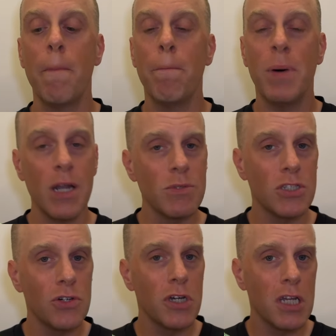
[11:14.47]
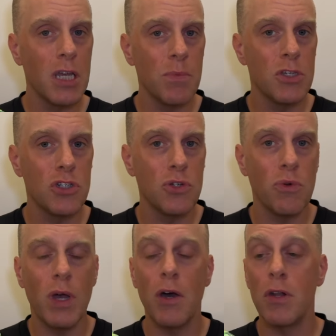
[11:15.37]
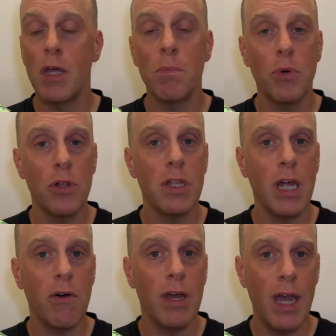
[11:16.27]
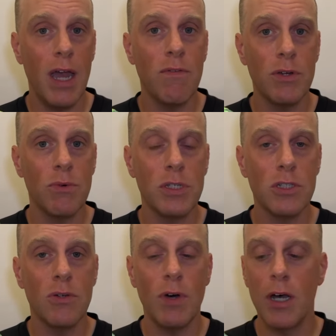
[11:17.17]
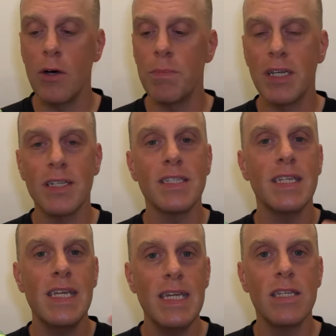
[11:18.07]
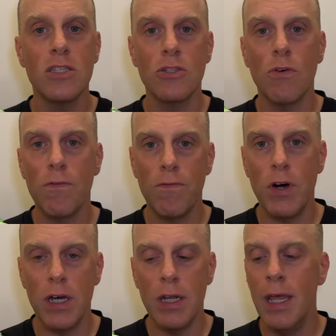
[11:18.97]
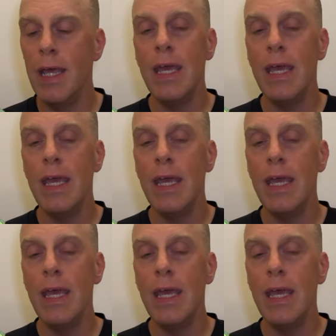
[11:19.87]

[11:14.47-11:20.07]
but I'm still going to keep this shoe around and pull it out every once in a while because it is so fun.